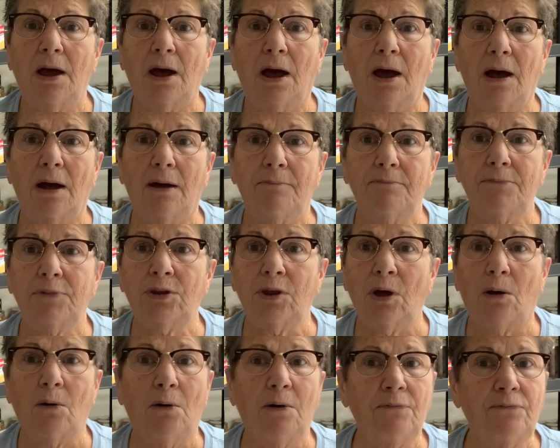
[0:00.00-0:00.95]
Um,
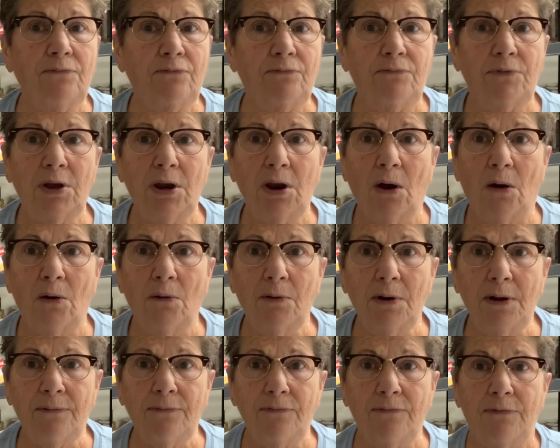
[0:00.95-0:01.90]
so if, you know,
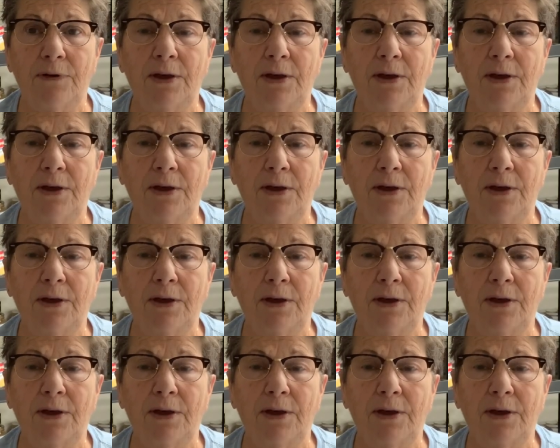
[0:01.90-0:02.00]
if,